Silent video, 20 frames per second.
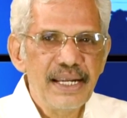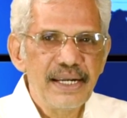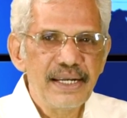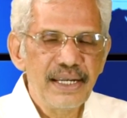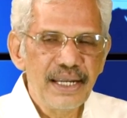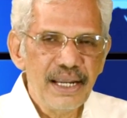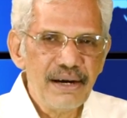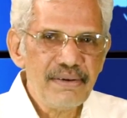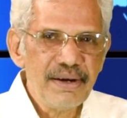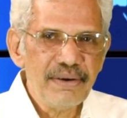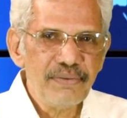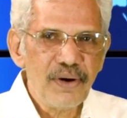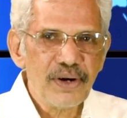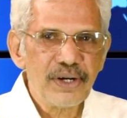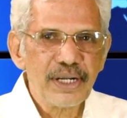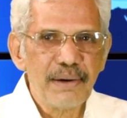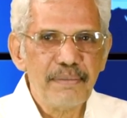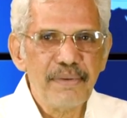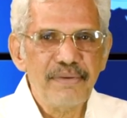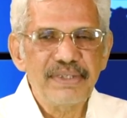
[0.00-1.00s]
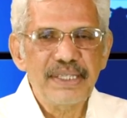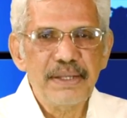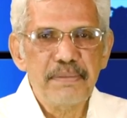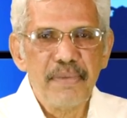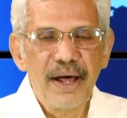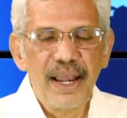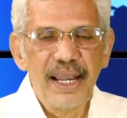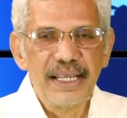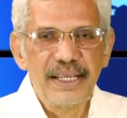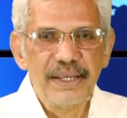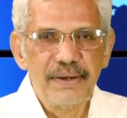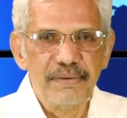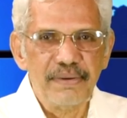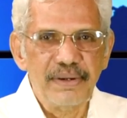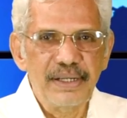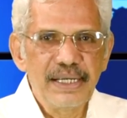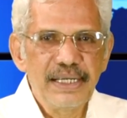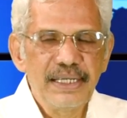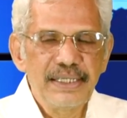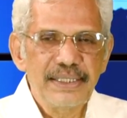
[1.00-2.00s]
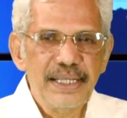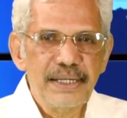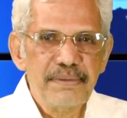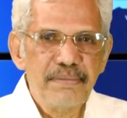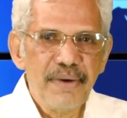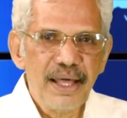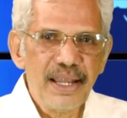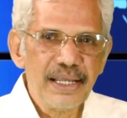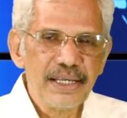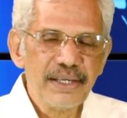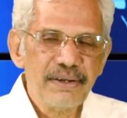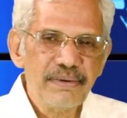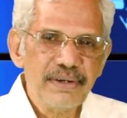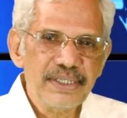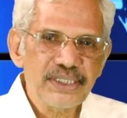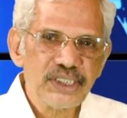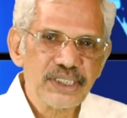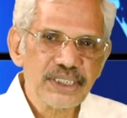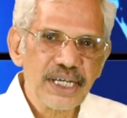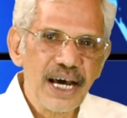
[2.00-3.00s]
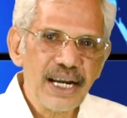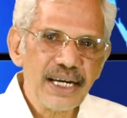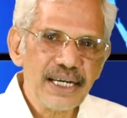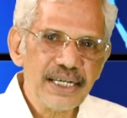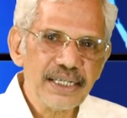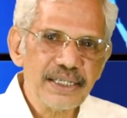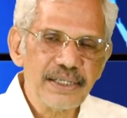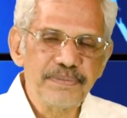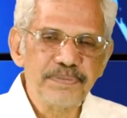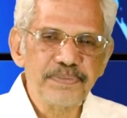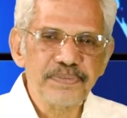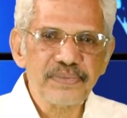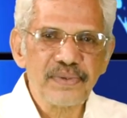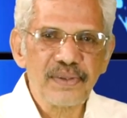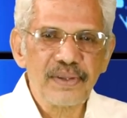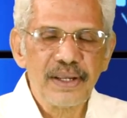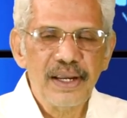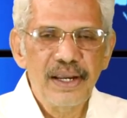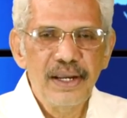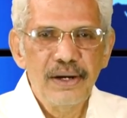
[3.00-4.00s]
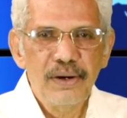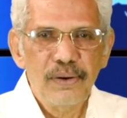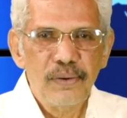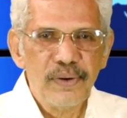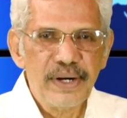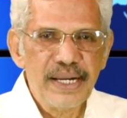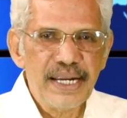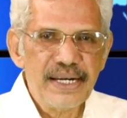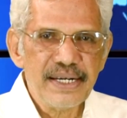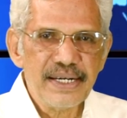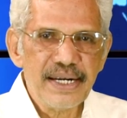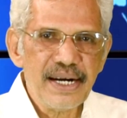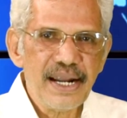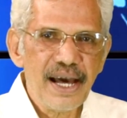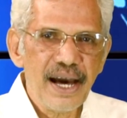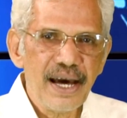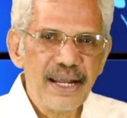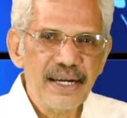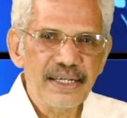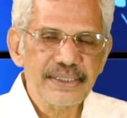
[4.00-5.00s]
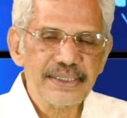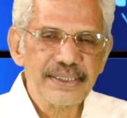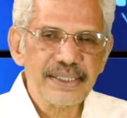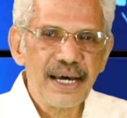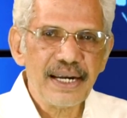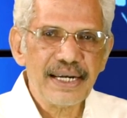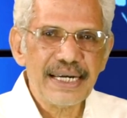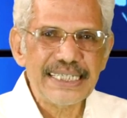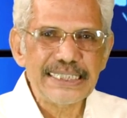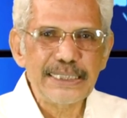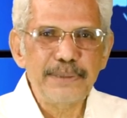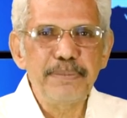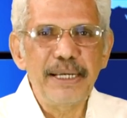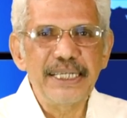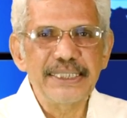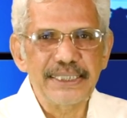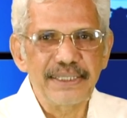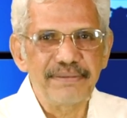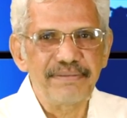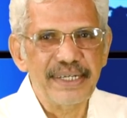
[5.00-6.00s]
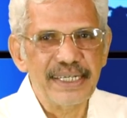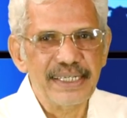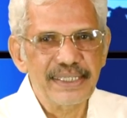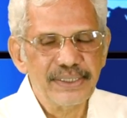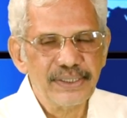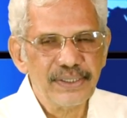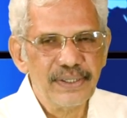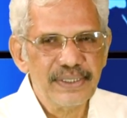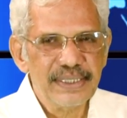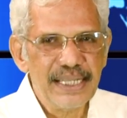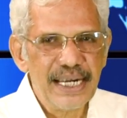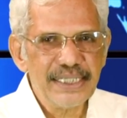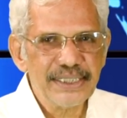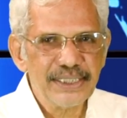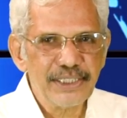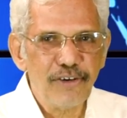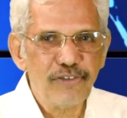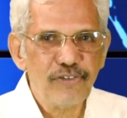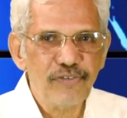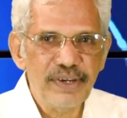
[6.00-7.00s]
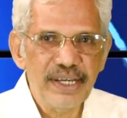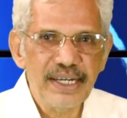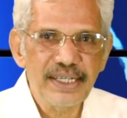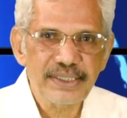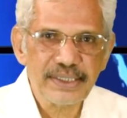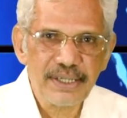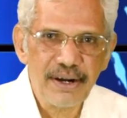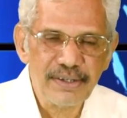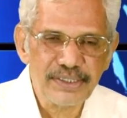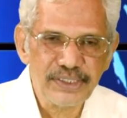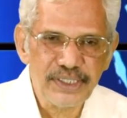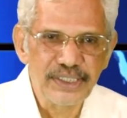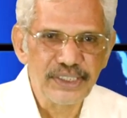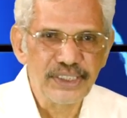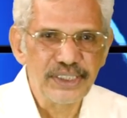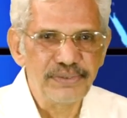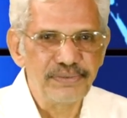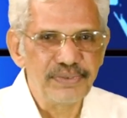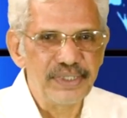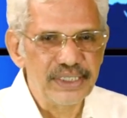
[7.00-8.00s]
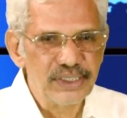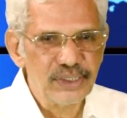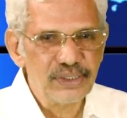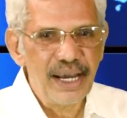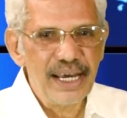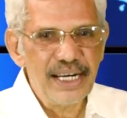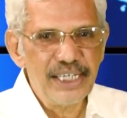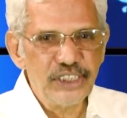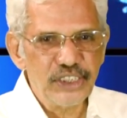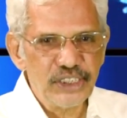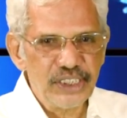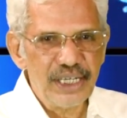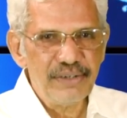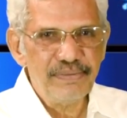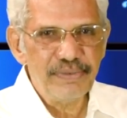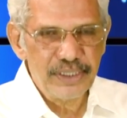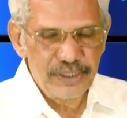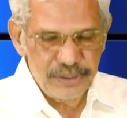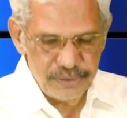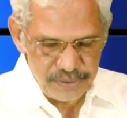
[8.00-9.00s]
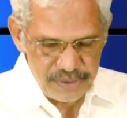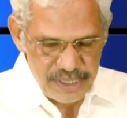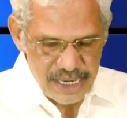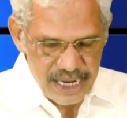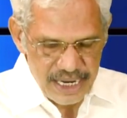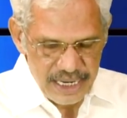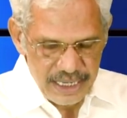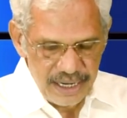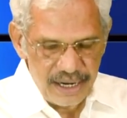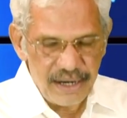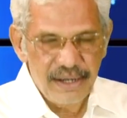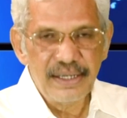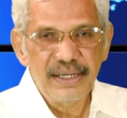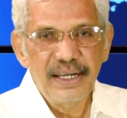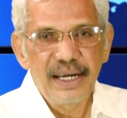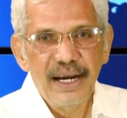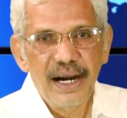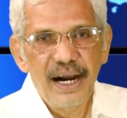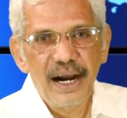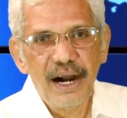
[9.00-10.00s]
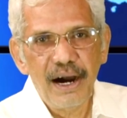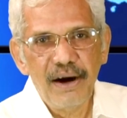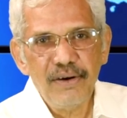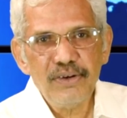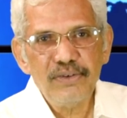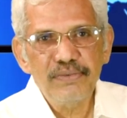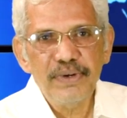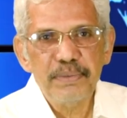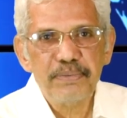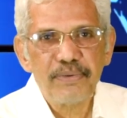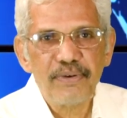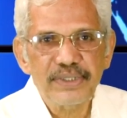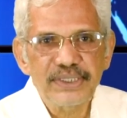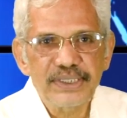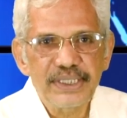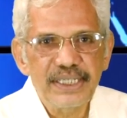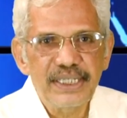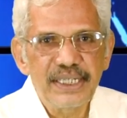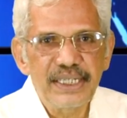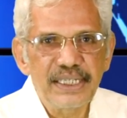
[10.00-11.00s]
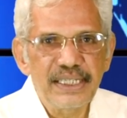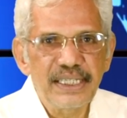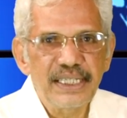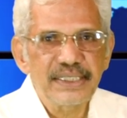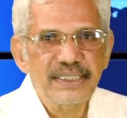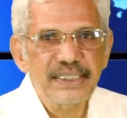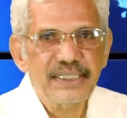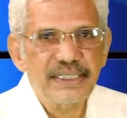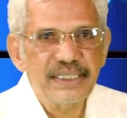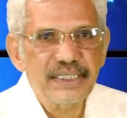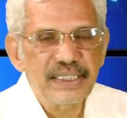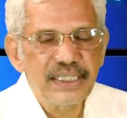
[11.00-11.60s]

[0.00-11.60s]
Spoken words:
Now, I want to come up with a molecule. That molecule is target oriented or it's target specific. So, that software is called Sanjeevani. So, I will share with you on how do we proceed in this